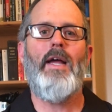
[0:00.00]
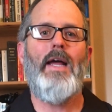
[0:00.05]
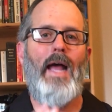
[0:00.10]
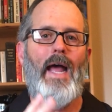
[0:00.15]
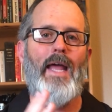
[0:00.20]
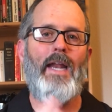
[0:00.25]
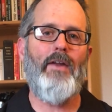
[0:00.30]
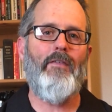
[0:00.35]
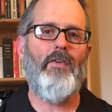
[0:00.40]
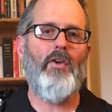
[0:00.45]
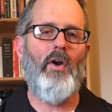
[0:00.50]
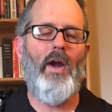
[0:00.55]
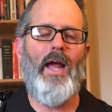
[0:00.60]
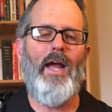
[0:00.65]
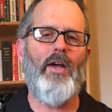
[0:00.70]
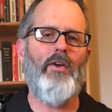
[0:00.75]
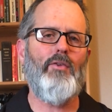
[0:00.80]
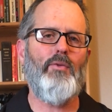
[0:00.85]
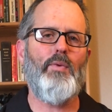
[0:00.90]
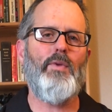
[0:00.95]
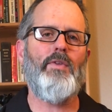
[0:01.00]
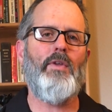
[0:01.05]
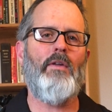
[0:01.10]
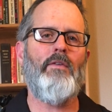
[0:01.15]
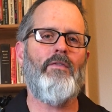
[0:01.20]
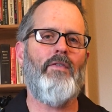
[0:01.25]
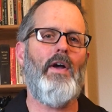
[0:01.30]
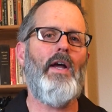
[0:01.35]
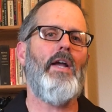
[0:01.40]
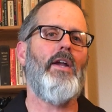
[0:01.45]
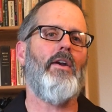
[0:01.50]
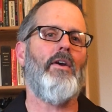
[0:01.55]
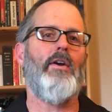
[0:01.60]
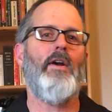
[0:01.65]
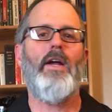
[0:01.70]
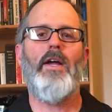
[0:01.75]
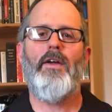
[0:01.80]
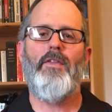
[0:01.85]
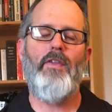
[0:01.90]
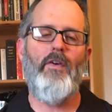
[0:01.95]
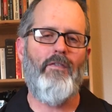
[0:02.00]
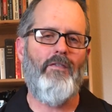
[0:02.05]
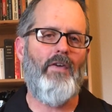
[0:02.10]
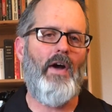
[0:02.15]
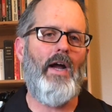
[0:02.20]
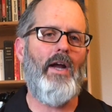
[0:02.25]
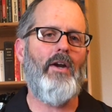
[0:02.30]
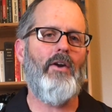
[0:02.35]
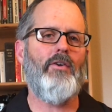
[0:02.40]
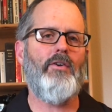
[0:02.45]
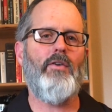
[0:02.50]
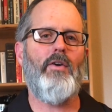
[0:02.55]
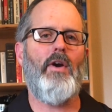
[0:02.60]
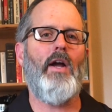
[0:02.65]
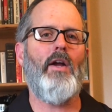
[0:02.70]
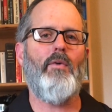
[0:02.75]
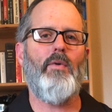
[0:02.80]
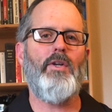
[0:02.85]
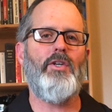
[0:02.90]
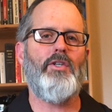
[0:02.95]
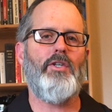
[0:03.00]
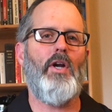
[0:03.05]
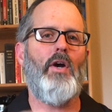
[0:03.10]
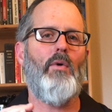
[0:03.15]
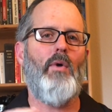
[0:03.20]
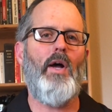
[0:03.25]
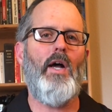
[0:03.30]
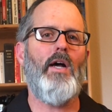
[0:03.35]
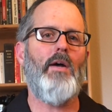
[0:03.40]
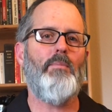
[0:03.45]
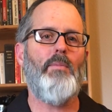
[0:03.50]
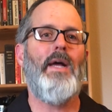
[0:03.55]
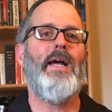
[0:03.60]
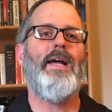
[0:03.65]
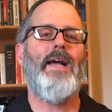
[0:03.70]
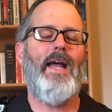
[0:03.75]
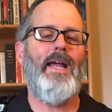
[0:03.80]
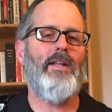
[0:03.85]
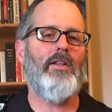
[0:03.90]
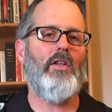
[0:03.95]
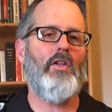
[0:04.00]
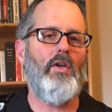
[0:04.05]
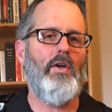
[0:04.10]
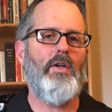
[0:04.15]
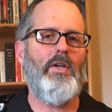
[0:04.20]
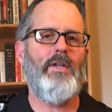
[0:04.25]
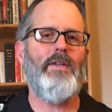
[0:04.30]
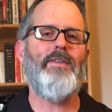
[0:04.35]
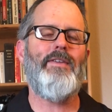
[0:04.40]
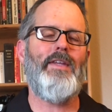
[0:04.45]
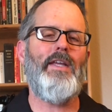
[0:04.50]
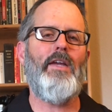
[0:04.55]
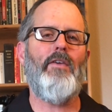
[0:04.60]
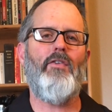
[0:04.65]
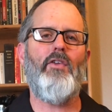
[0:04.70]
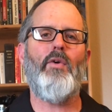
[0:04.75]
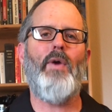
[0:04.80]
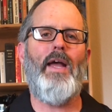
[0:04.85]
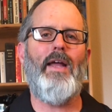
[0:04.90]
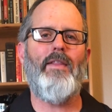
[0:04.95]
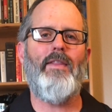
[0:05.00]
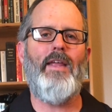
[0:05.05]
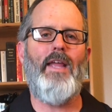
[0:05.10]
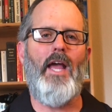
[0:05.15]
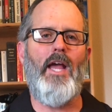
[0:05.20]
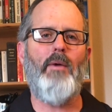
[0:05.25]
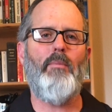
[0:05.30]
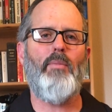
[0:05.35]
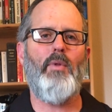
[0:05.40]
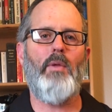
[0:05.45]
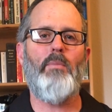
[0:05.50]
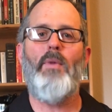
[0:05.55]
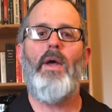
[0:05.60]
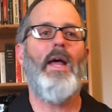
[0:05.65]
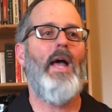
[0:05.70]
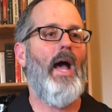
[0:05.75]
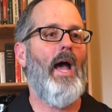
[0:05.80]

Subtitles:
and if your house was on fire, the fire truck would show up and look to see if you had the emblem,